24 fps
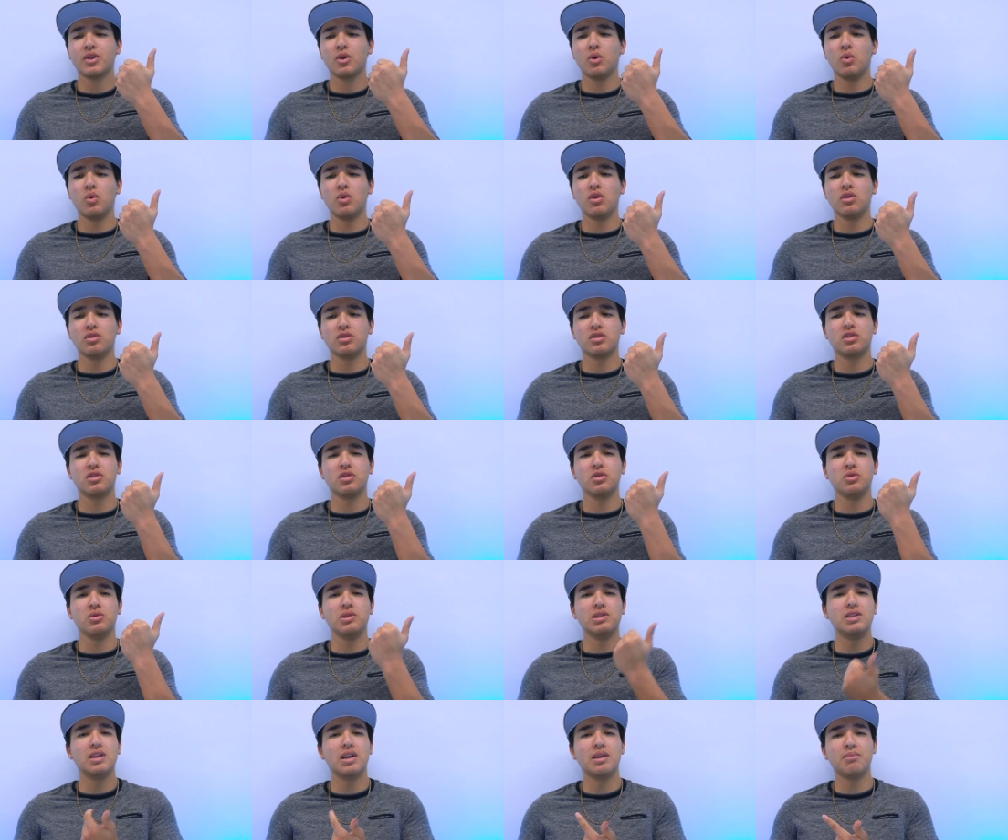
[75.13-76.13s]
or to
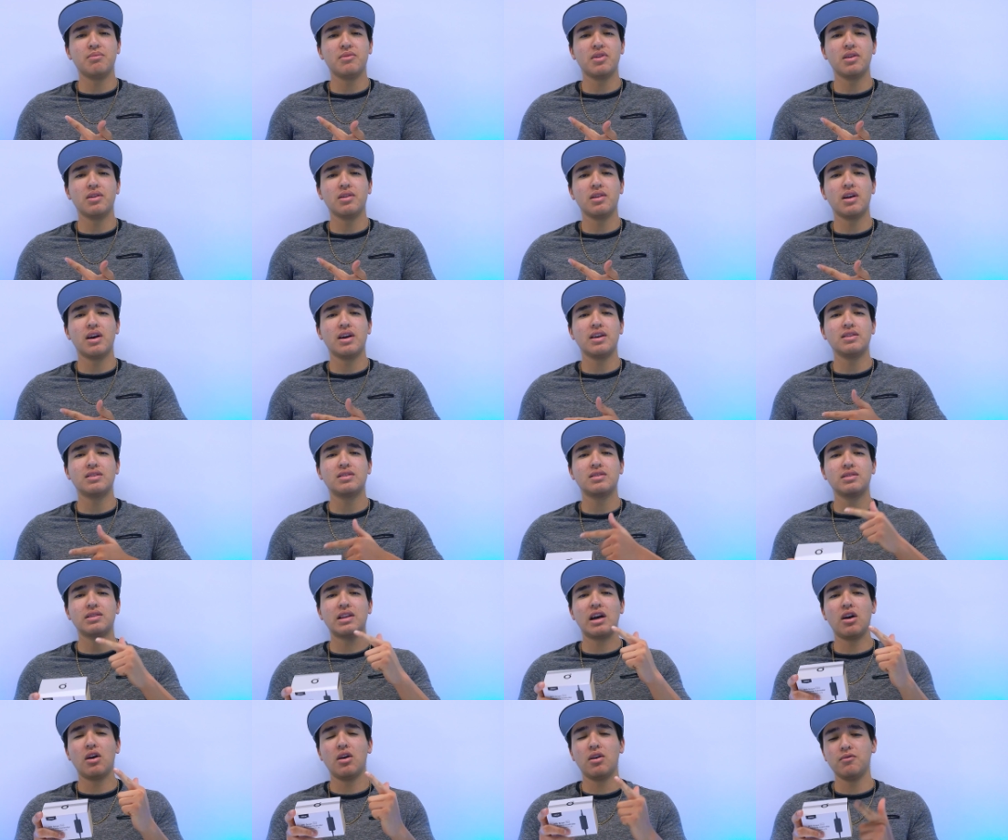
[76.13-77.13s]
dim the lights.
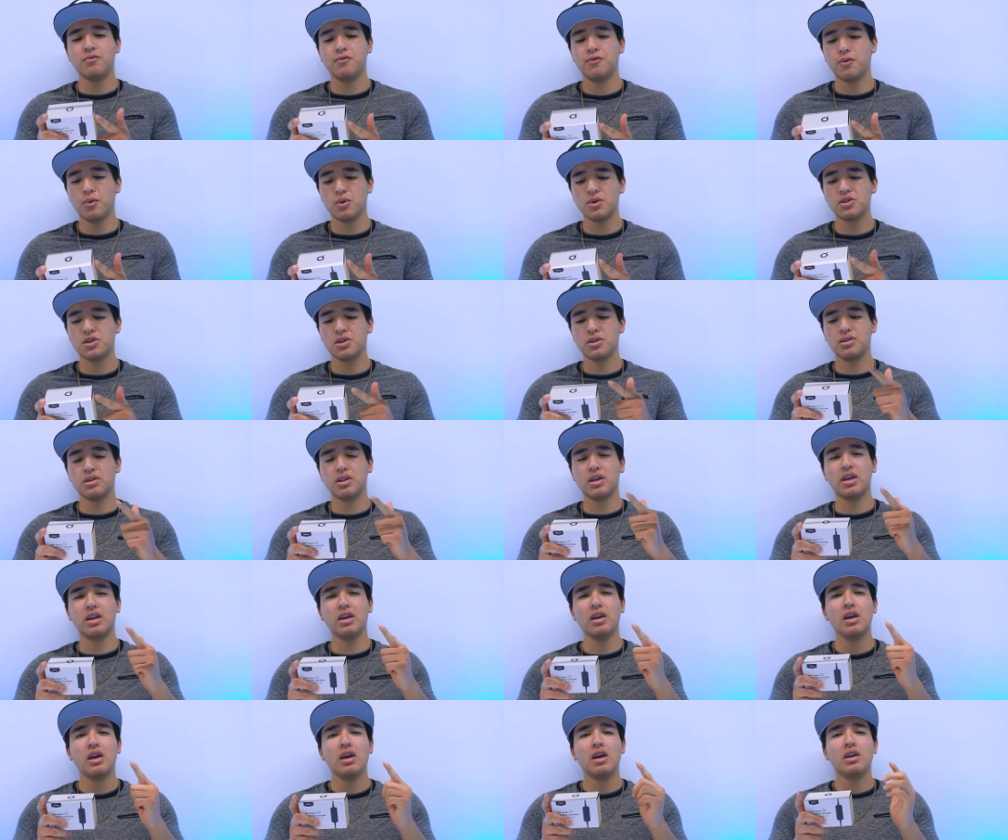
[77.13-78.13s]
Now,
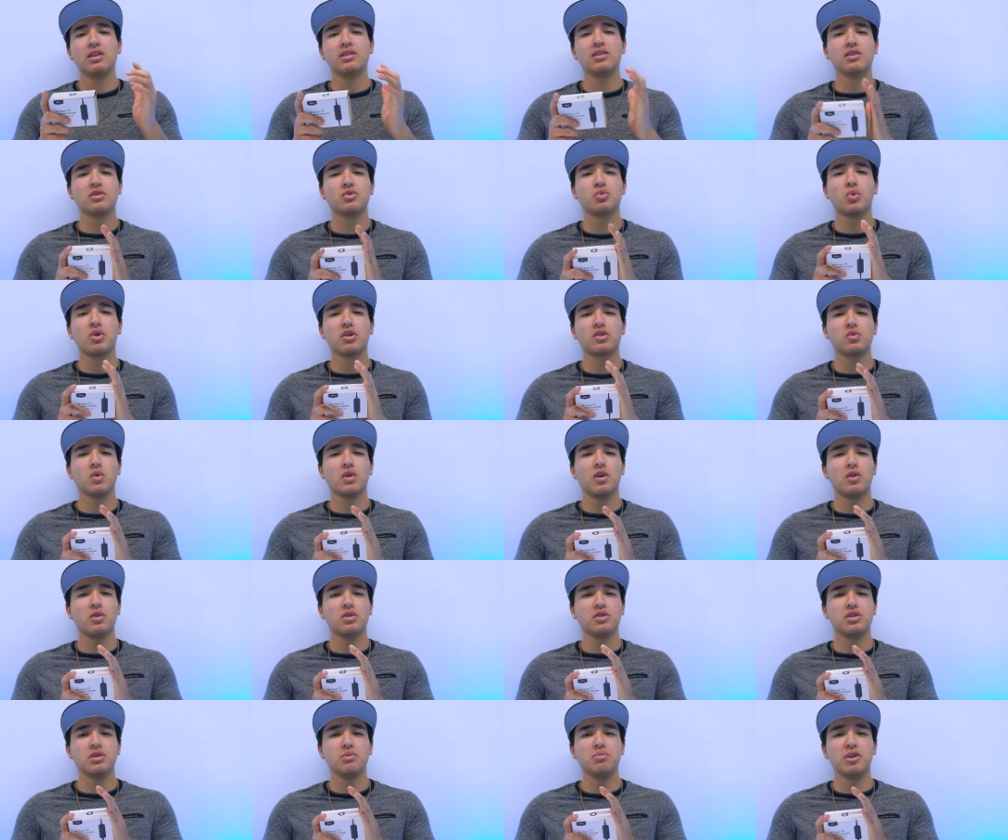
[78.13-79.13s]
unfortunately, this works with
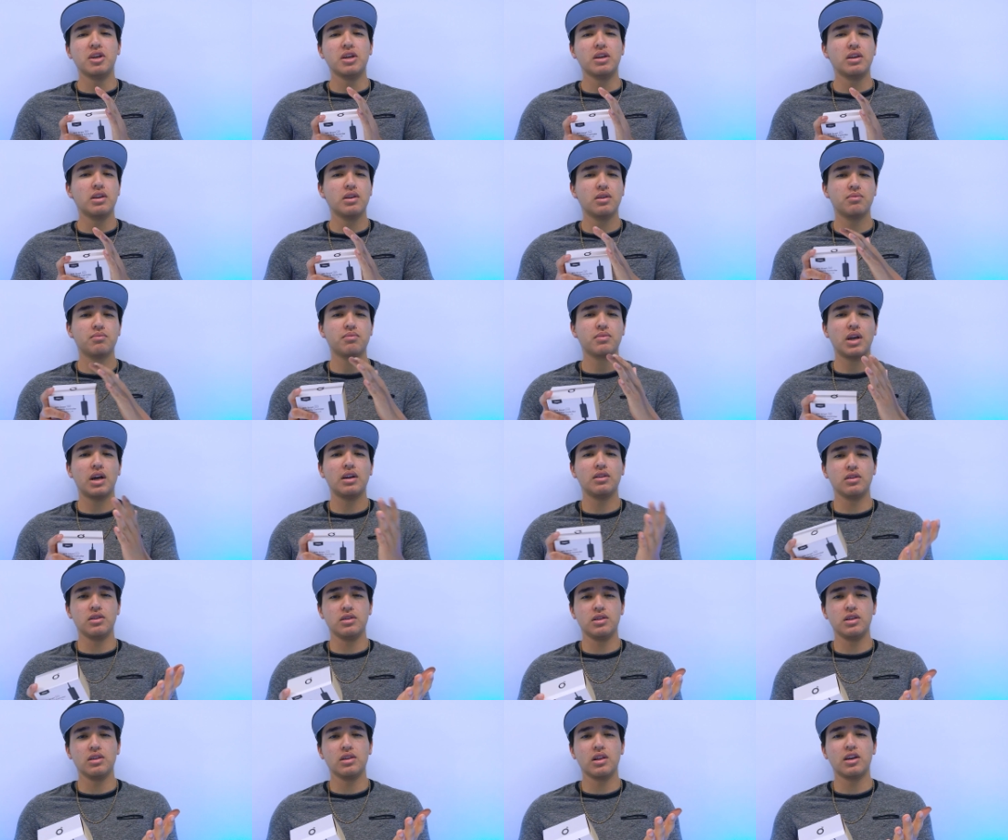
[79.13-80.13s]
RGB
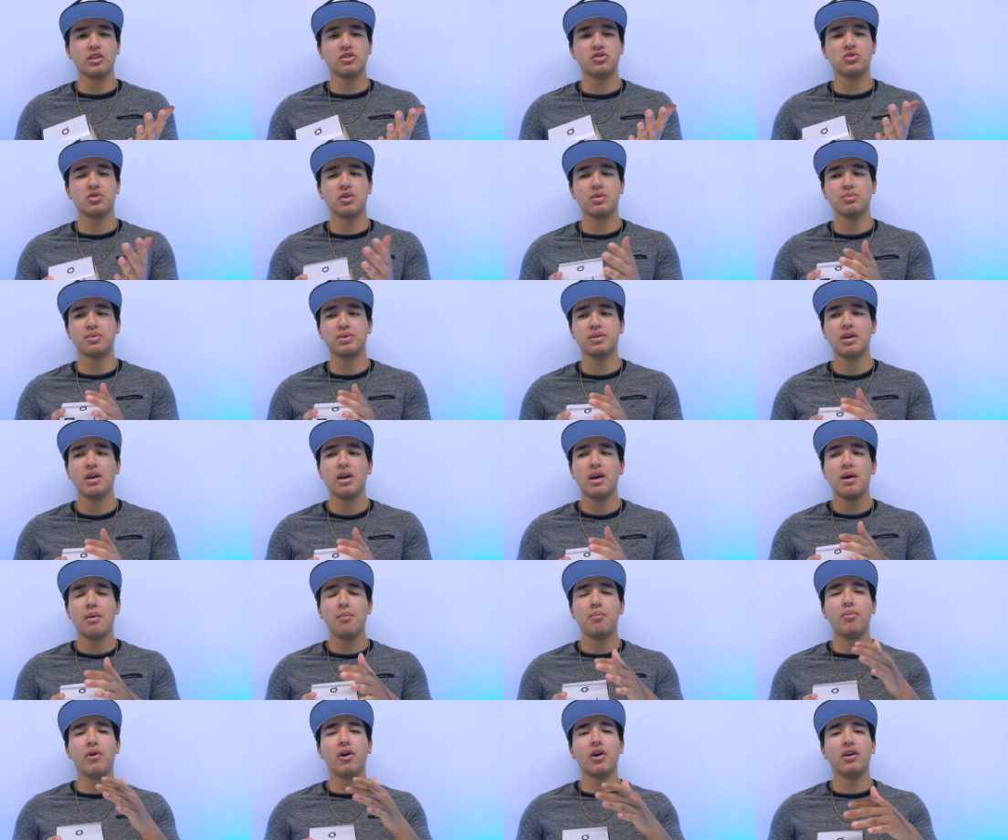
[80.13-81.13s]
LED light strips,
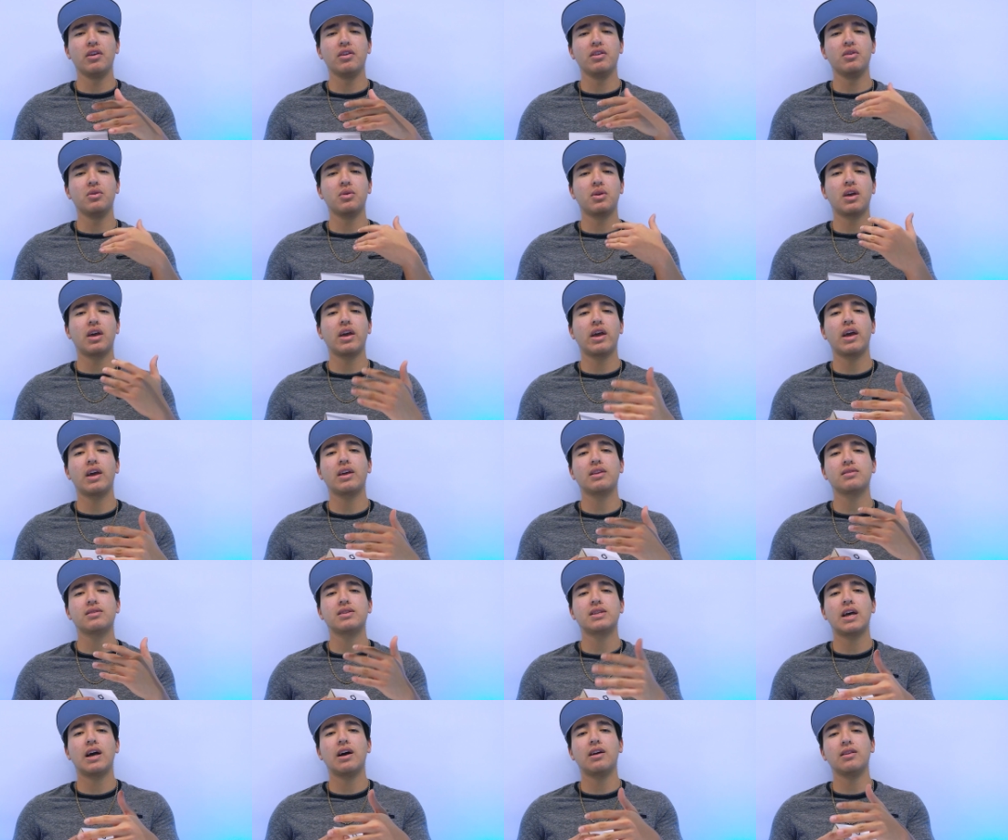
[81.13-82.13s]
but you
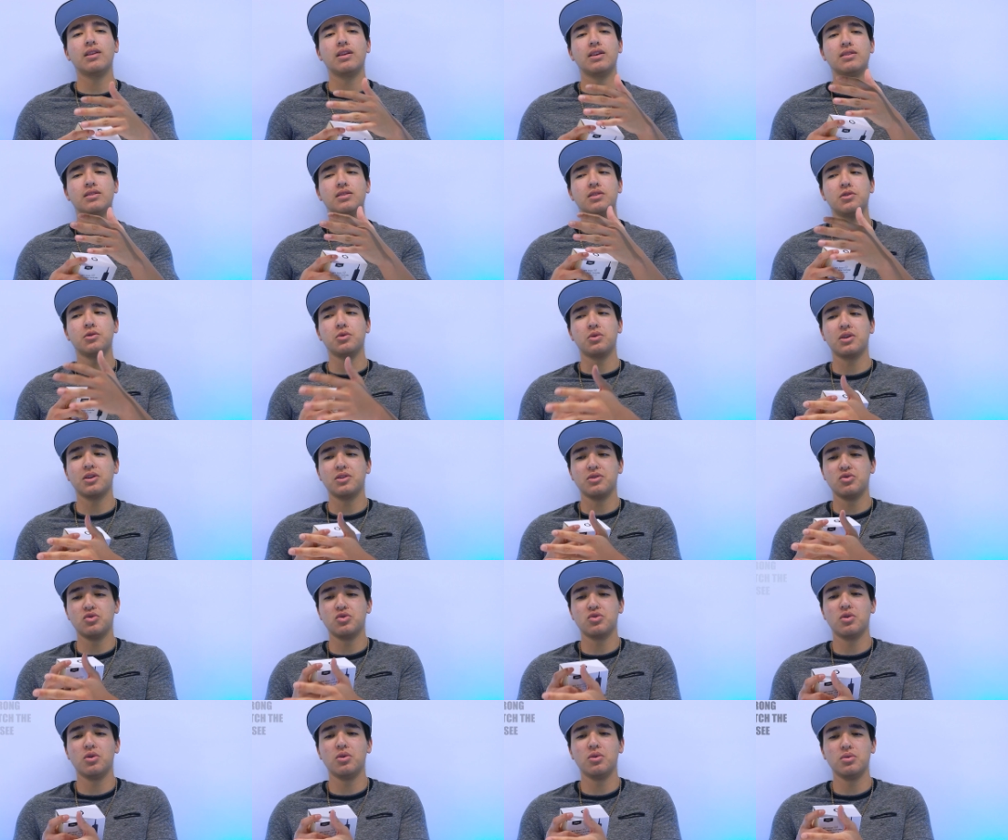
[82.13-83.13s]
can't tell it to
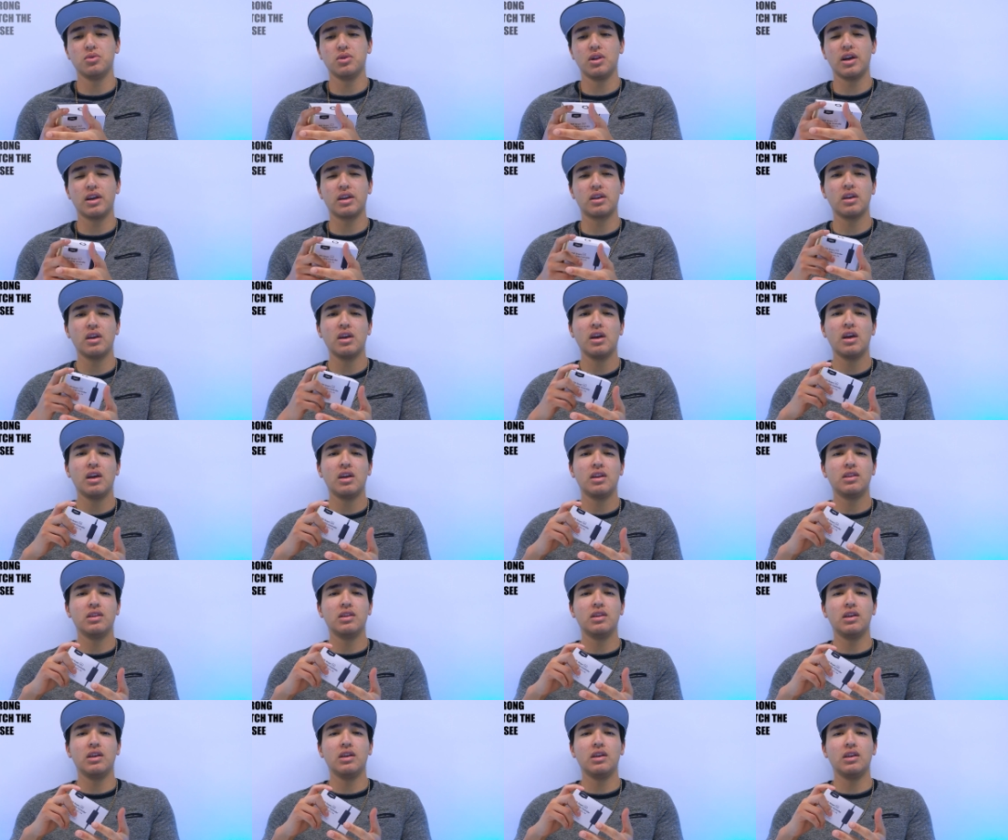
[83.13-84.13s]
control like
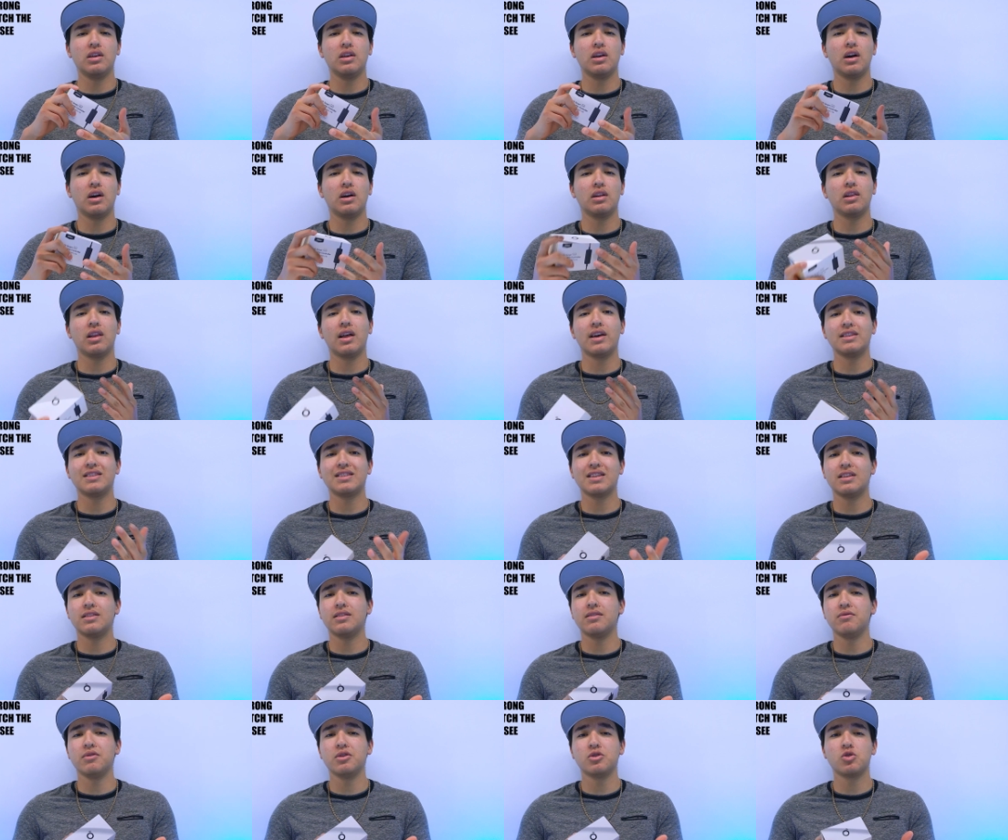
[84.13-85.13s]
the uh, lights
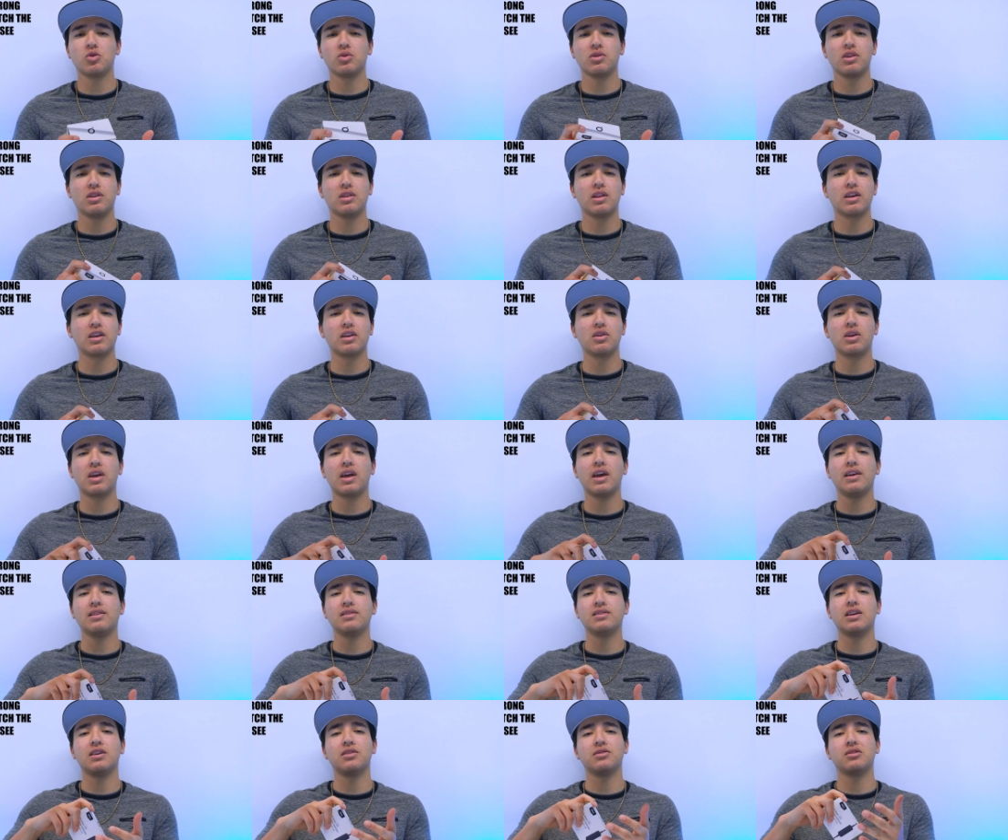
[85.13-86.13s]
individually. Like you
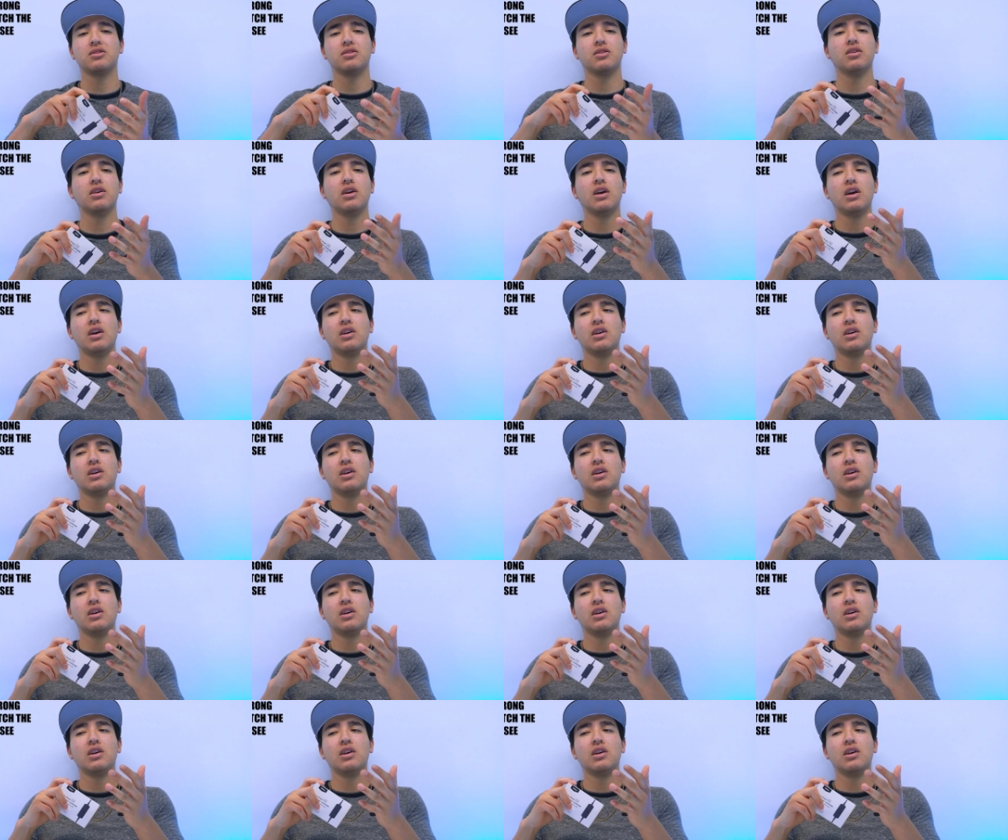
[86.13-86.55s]
can't tell to